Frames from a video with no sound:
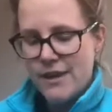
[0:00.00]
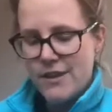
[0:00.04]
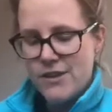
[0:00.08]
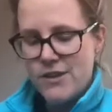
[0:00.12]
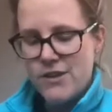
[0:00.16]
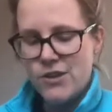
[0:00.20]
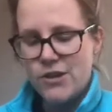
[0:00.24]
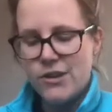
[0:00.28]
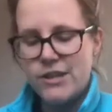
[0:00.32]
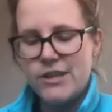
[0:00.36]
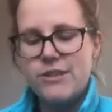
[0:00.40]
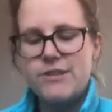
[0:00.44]

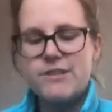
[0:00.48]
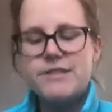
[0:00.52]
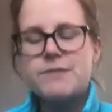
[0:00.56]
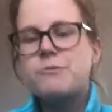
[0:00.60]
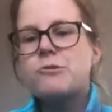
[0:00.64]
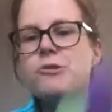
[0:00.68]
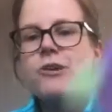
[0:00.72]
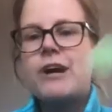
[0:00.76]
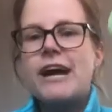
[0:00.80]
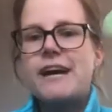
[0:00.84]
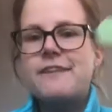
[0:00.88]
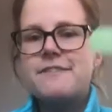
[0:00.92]
You could use some
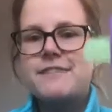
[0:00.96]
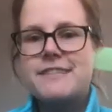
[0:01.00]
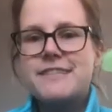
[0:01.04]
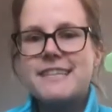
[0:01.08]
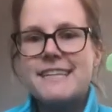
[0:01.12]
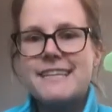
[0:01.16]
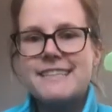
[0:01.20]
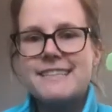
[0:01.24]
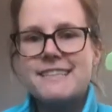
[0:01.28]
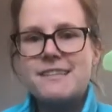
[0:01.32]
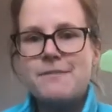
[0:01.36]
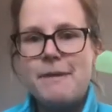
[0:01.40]
craft
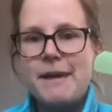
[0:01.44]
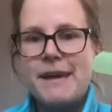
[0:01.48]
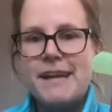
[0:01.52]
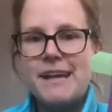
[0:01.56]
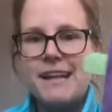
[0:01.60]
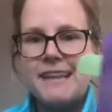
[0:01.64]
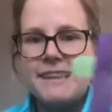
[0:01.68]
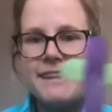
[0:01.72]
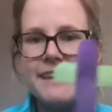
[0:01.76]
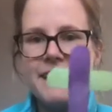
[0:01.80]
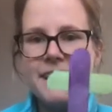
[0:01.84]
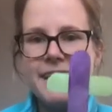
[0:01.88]
sticks to make
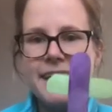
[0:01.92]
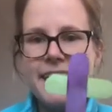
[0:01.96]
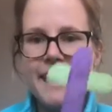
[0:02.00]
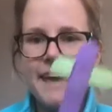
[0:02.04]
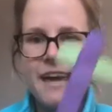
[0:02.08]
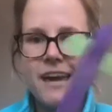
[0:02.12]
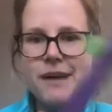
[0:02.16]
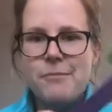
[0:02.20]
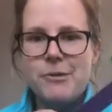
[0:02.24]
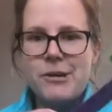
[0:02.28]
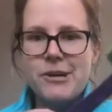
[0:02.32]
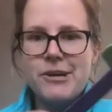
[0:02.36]
a little
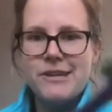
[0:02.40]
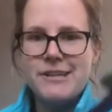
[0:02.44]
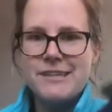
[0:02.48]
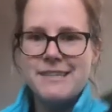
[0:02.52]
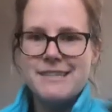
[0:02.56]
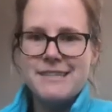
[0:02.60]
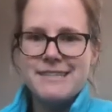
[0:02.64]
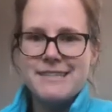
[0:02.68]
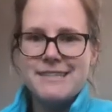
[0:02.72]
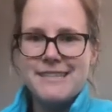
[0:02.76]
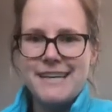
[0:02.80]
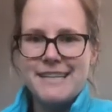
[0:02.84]
hammer
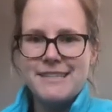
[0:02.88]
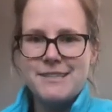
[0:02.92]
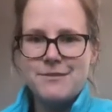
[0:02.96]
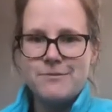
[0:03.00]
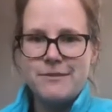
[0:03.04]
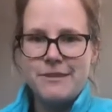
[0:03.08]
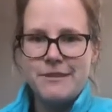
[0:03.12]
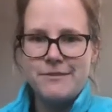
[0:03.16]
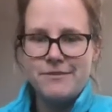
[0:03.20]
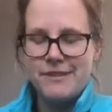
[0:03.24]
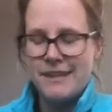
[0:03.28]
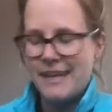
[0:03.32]
to test
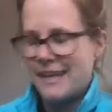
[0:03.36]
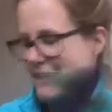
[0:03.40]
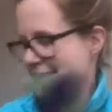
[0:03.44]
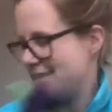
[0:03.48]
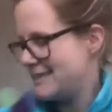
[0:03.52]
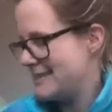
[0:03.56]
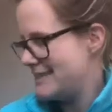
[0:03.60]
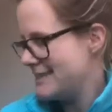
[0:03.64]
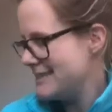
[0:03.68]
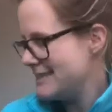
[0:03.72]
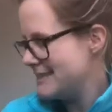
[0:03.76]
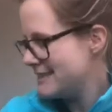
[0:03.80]

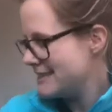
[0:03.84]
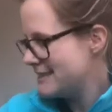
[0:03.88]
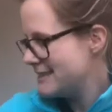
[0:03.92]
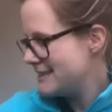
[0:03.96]
reflexes.